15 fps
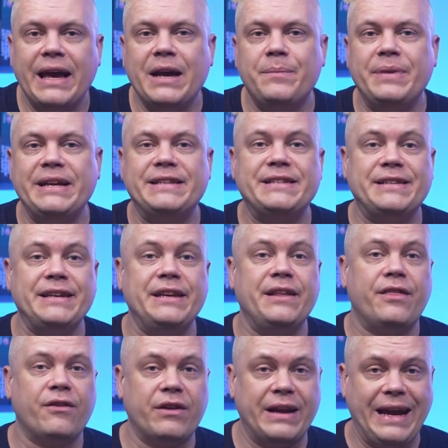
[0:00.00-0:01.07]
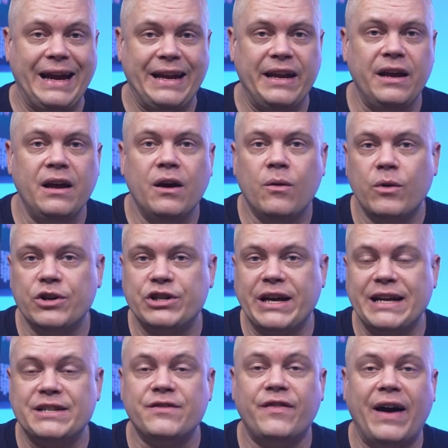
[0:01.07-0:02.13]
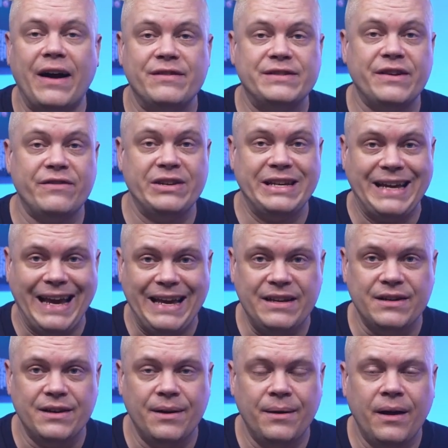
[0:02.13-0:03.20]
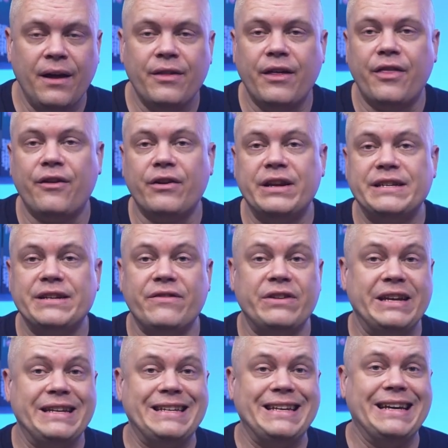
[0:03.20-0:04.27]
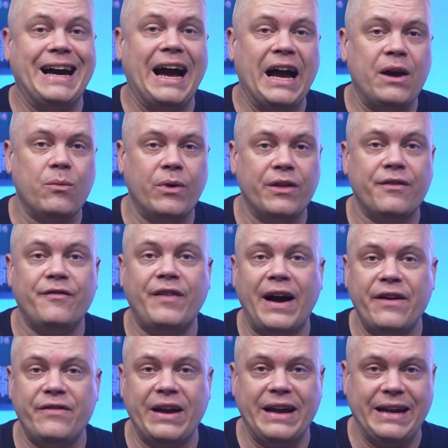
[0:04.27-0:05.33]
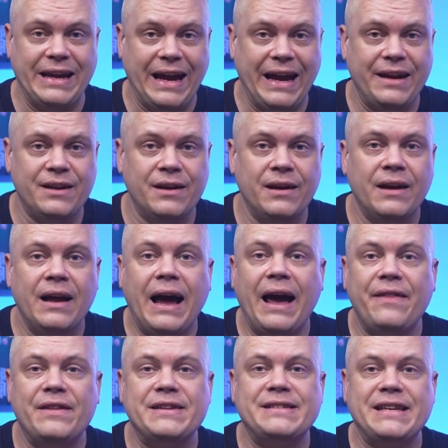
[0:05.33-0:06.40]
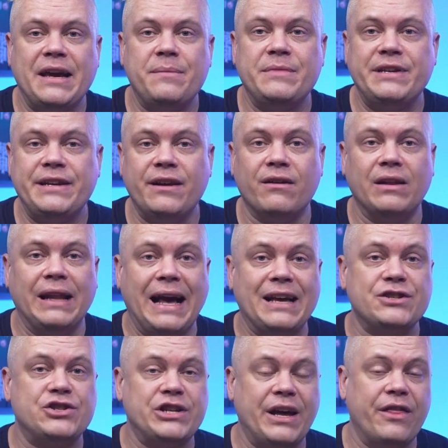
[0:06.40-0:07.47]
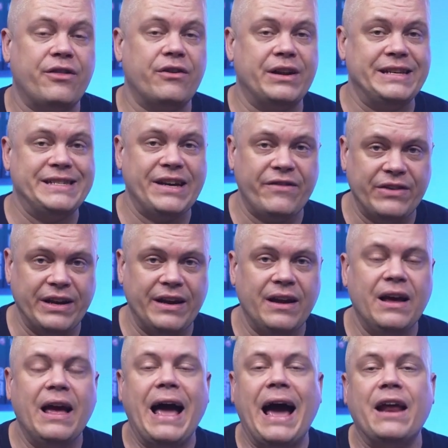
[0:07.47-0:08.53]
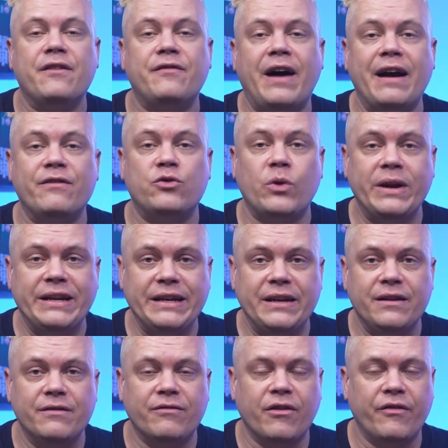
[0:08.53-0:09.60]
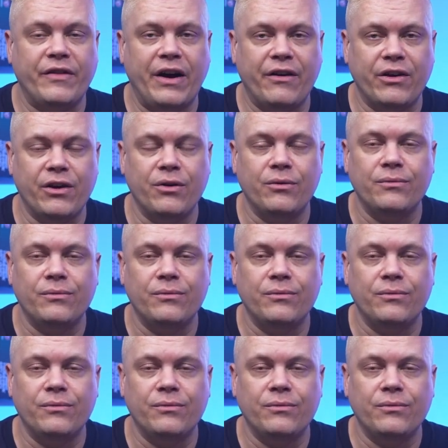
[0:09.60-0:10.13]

It beats the 3080, which gets 578, the 3070 Ti with 588, and the same tier last gen 3070 at 520 for value.